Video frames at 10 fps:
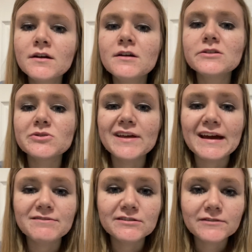So they
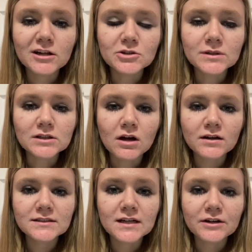have to follow along
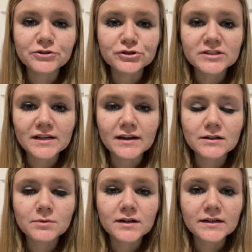to understand
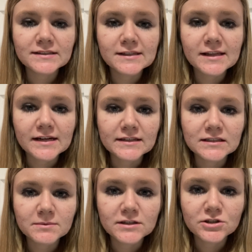what it is that they need to
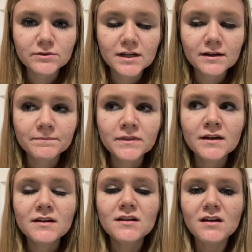be doing.
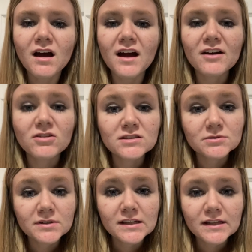I also
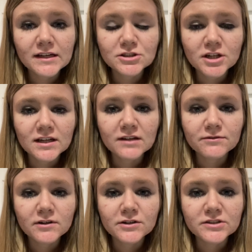really like checking
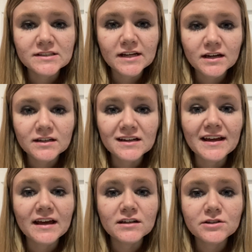for understanding
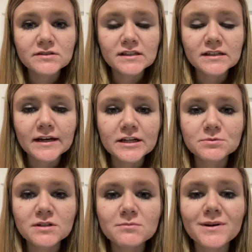and using
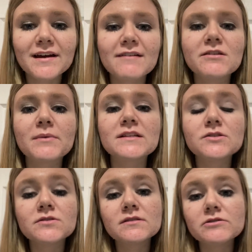engagement by having my
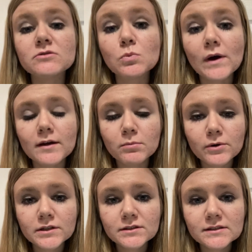students use
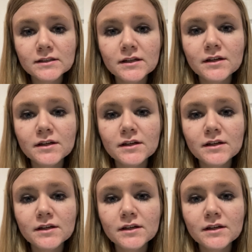whiteboards.